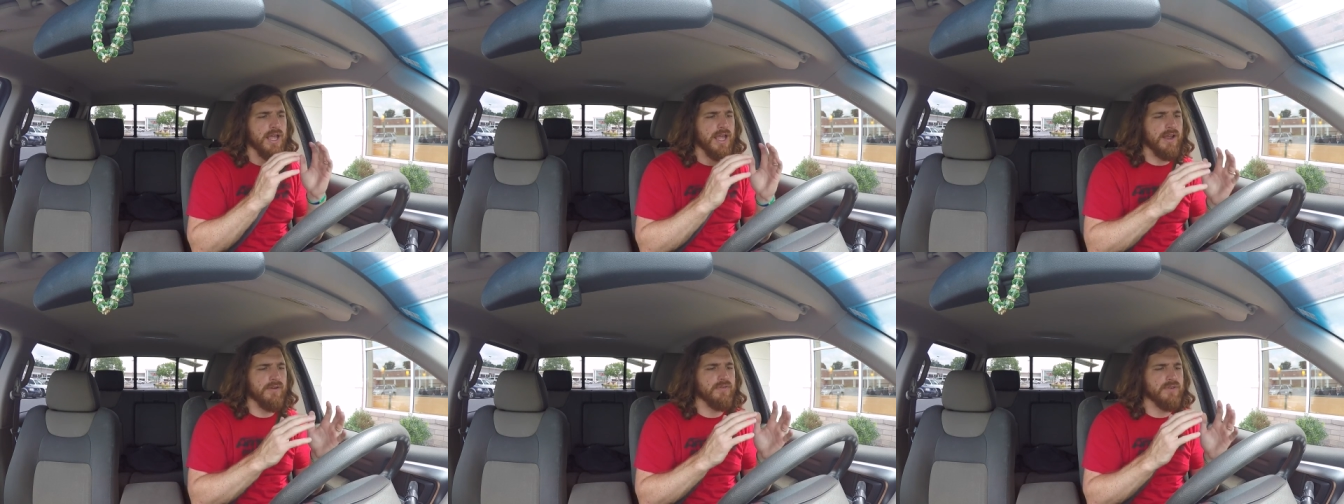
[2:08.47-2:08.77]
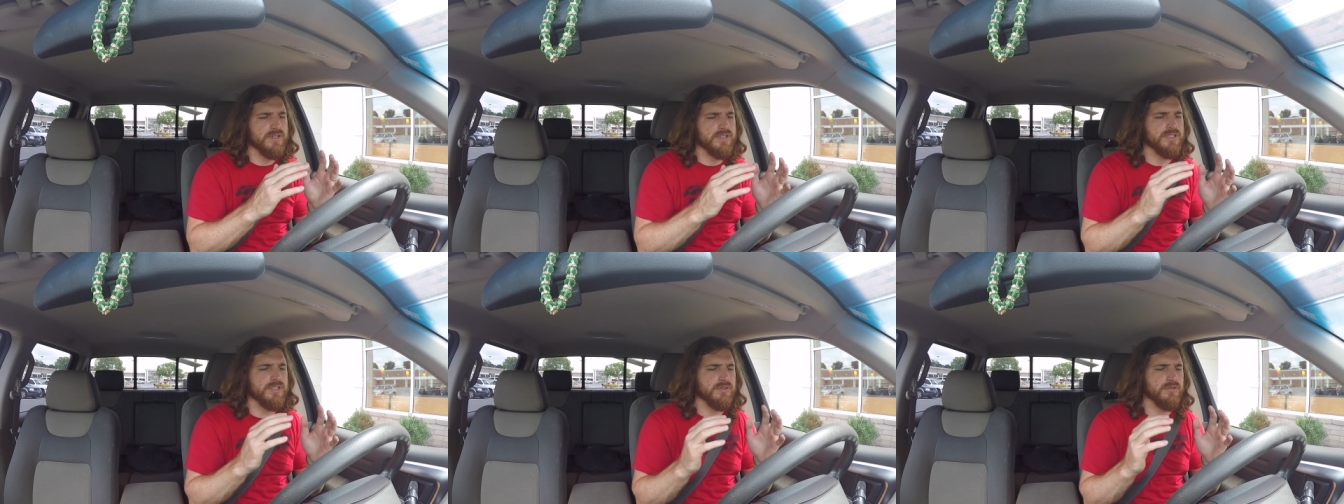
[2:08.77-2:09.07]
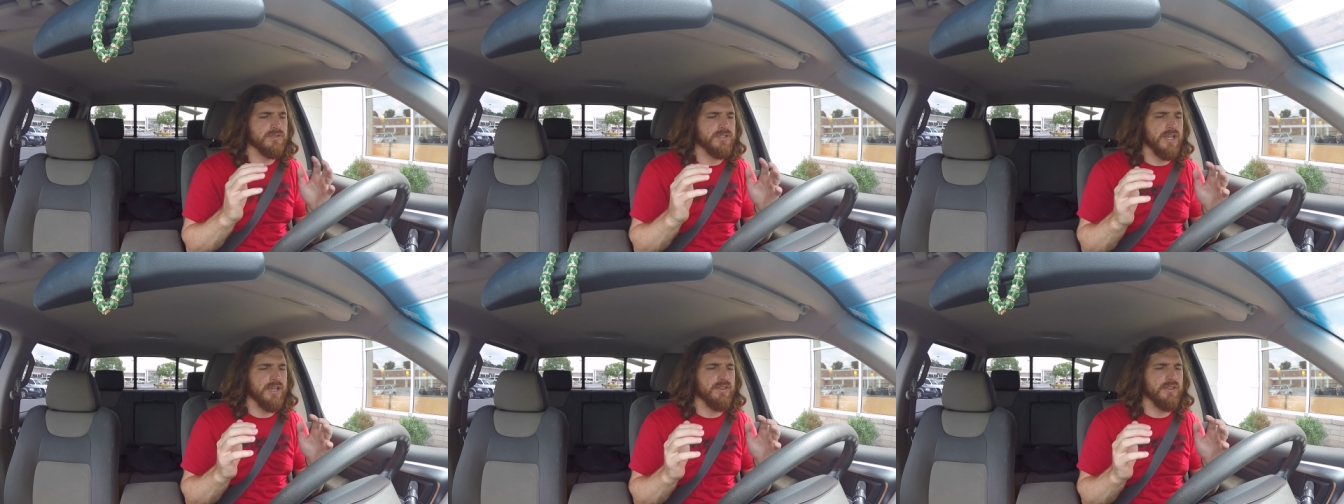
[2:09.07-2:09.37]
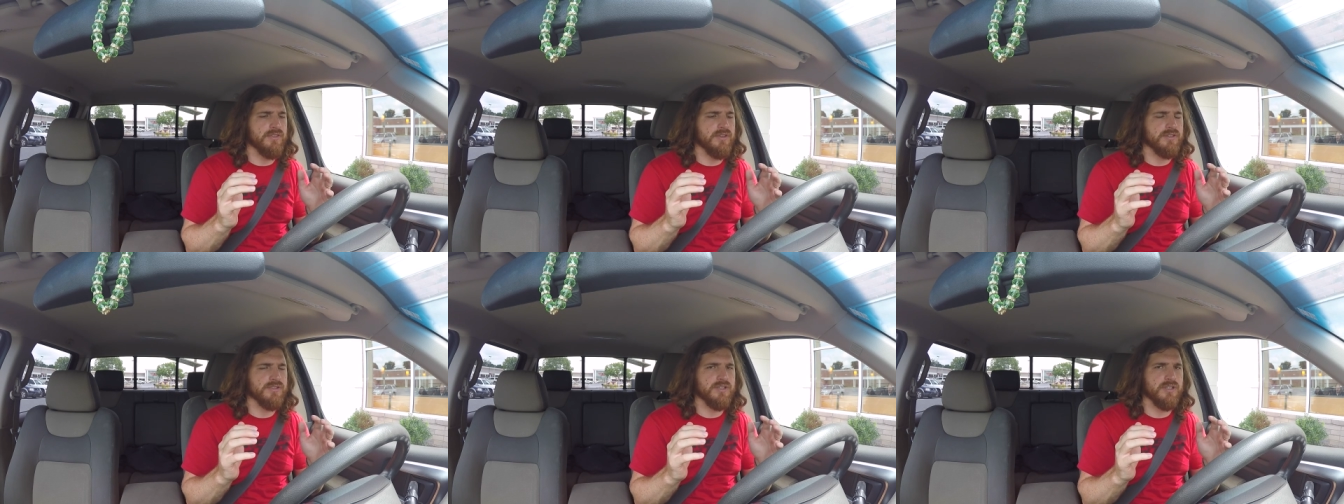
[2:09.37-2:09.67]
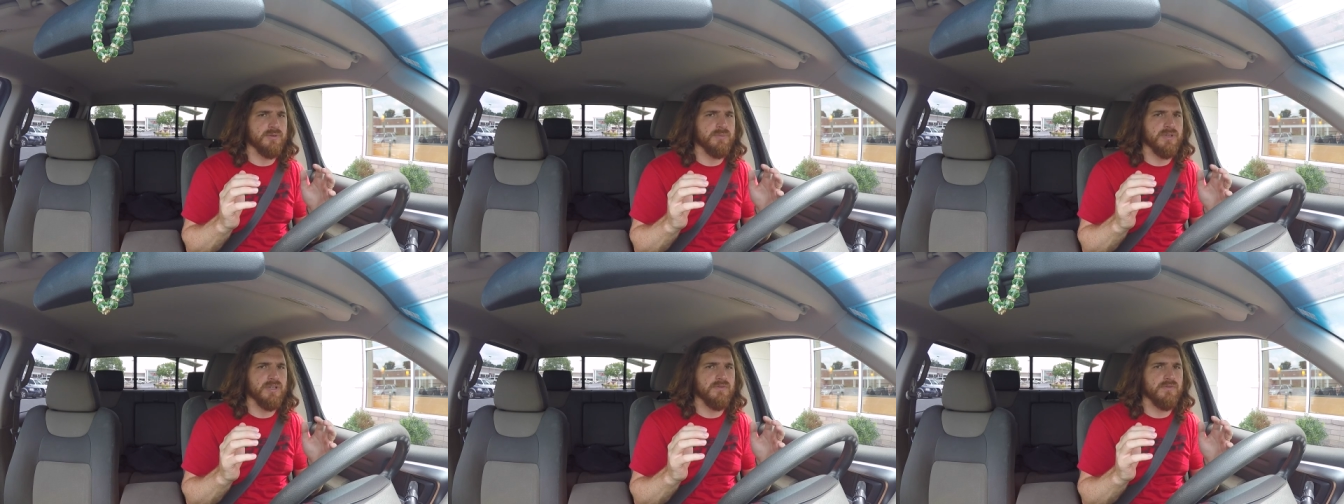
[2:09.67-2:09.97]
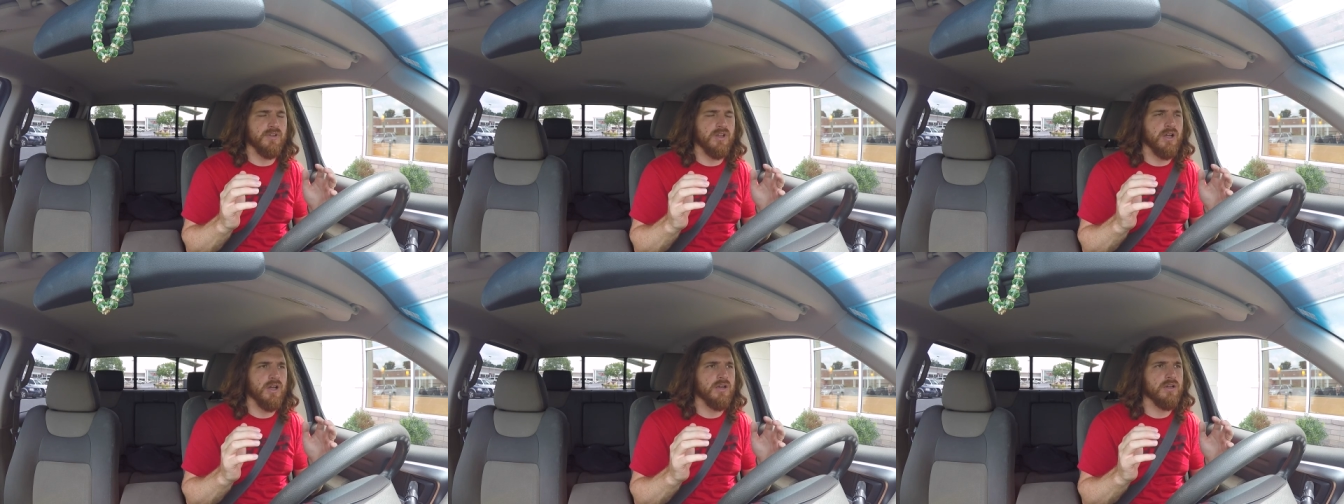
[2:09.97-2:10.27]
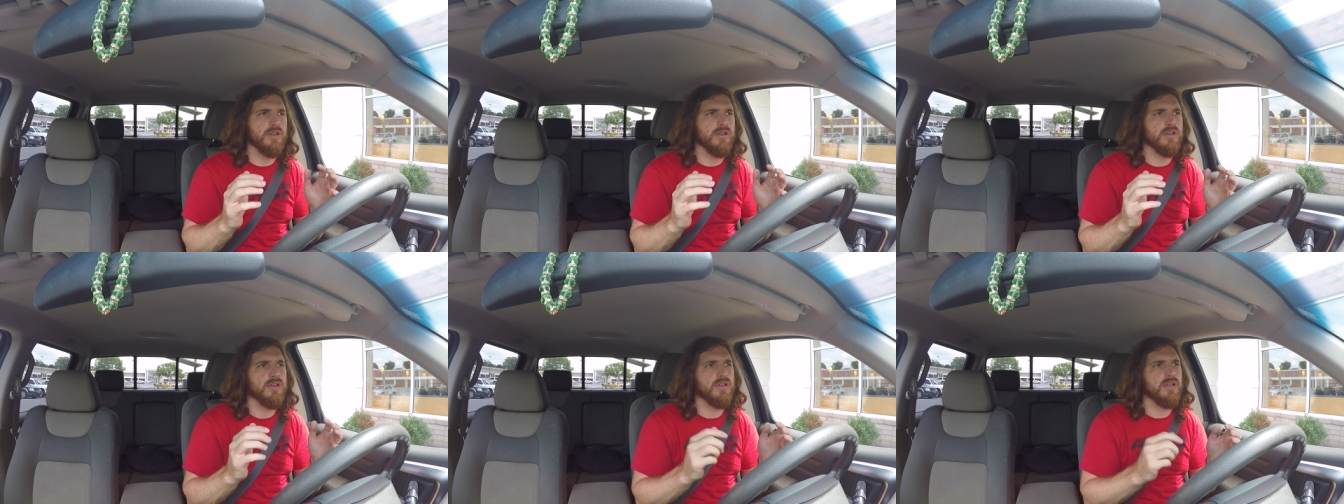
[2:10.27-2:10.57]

every single day that there's going to be a vlog.